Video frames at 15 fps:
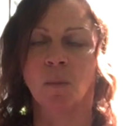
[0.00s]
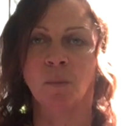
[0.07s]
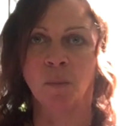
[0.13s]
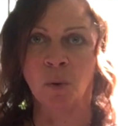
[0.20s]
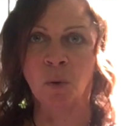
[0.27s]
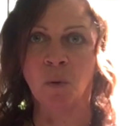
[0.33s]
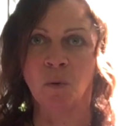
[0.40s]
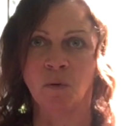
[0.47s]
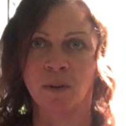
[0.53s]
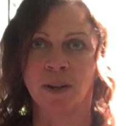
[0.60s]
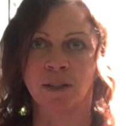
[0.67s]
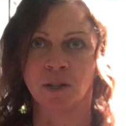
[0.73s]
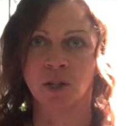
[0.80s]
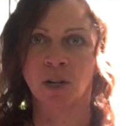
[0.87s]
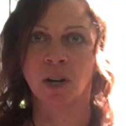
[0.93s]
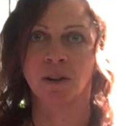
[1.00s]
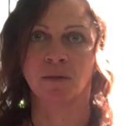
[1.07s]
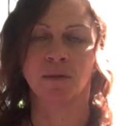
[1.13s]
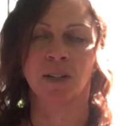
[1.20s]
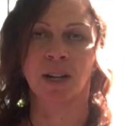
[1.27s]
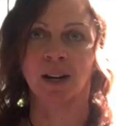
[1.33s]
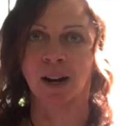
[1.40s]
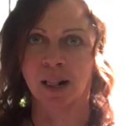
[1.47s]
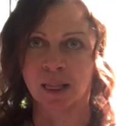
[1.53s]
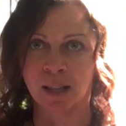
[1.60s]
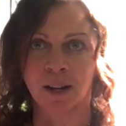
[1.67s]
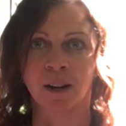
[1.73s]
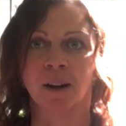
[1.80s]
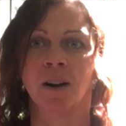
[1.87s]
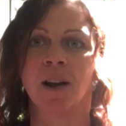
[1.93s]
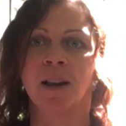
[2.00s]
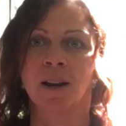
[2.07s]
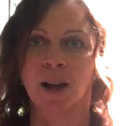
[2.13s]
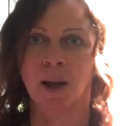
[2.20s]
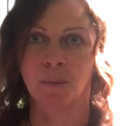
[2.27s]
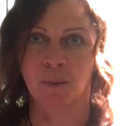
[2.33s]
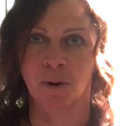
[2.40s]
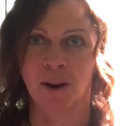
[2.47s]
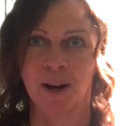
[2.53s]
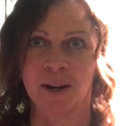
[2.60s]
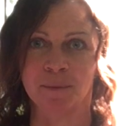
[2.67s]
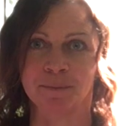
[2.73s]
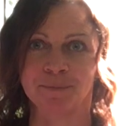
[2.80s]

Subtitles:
move and shift and clear and upgrade.